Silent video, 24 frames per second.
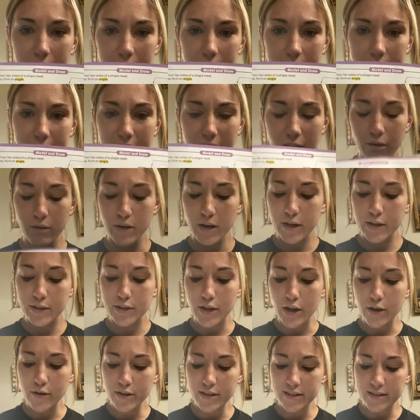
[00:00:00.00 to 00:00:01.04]
Now,
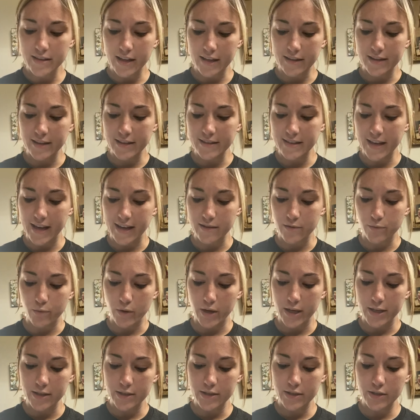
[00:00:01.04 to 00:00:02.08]
notice that this has
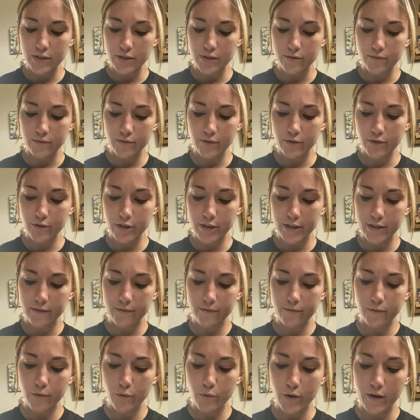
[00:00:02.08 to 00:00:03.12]
1, 2, 3,
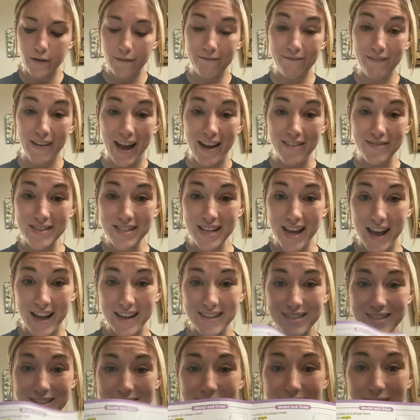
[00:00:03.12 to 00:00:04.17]
4, 5
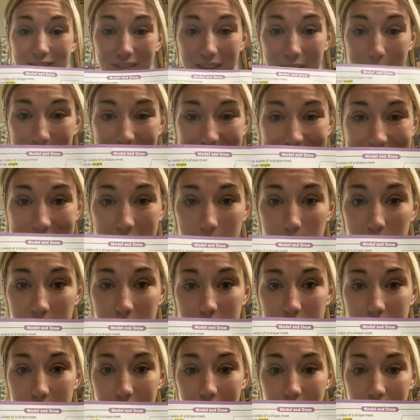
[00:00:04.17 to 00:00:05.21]
sides, so that makes it a
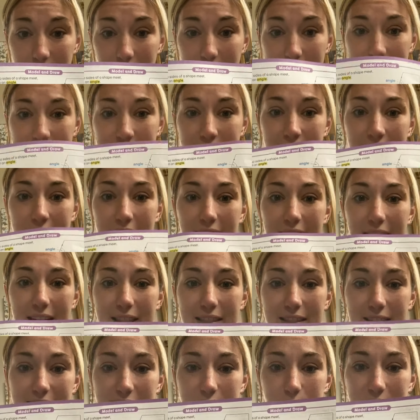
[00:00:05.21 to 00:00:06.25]
pentagon.
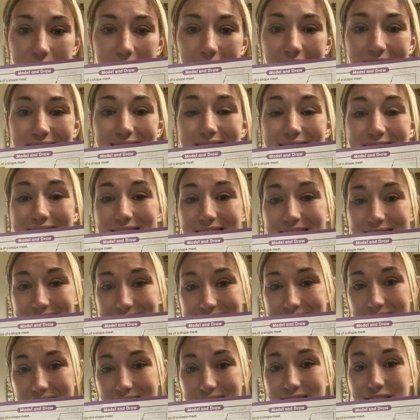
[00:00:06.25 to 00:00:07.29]
And this one has 6
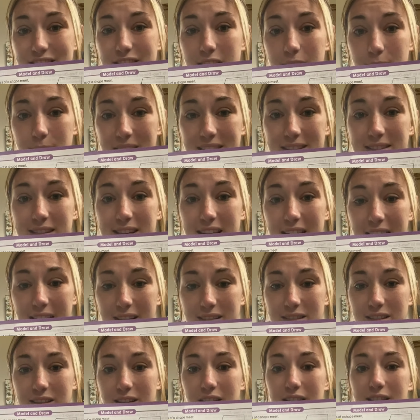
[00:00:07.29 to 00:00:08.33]
sides, so that makes it a
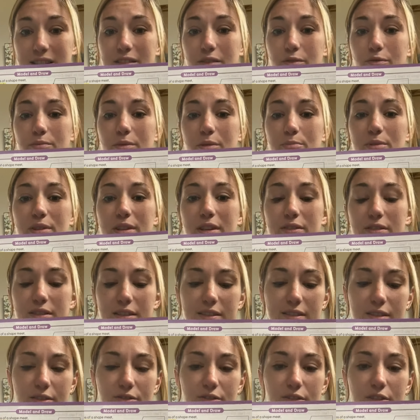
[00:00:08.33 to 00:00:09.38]
hexagon. So remember those
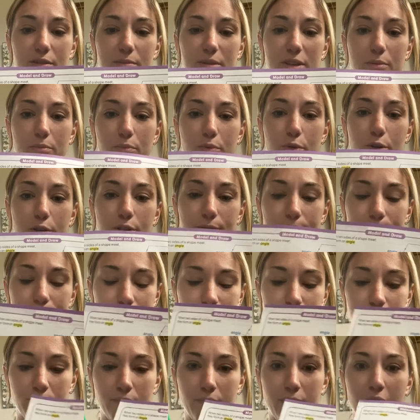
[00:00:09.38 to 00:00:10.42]
because those are going to be important.
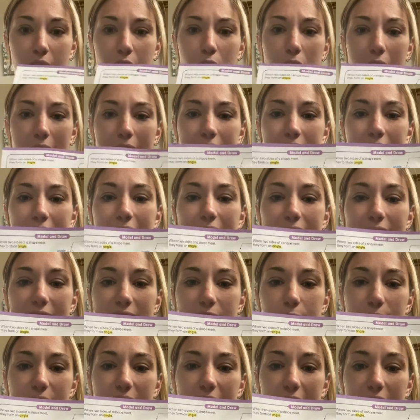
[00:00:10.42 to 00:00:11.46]
Okay,
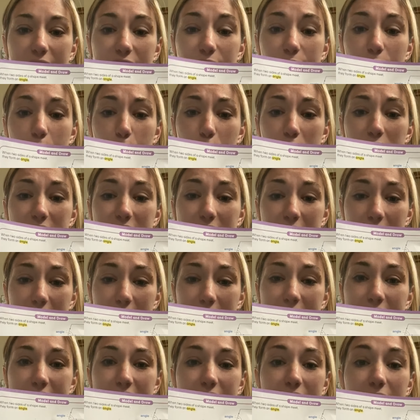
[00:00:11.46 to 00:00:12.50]
this one has 4
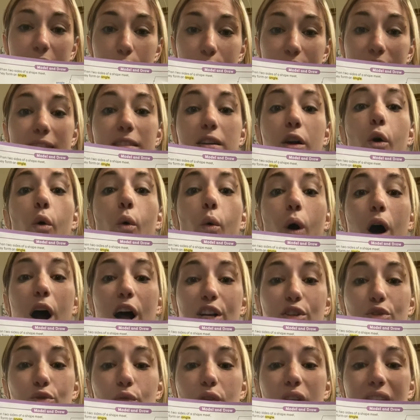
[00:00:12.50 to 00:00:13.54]
sides, so it is a
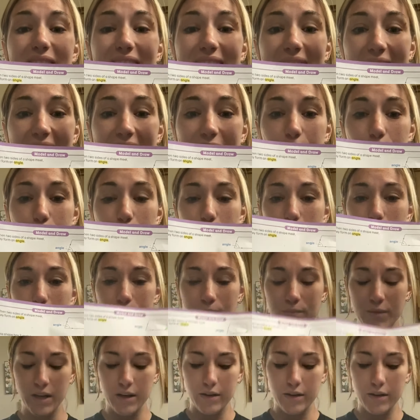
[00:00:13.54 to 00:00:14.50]
quadrilateral.